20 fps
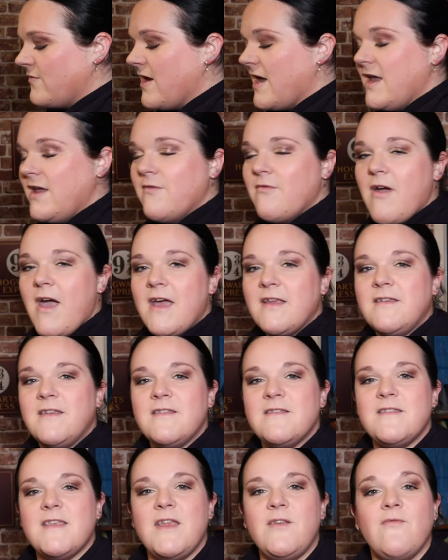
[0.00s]
get your
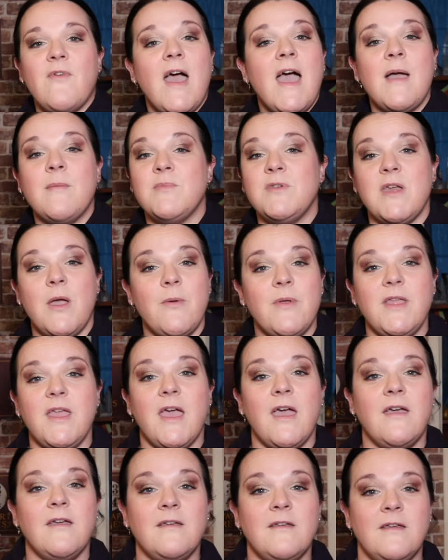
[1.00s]
writings in. Right, I'm showing you.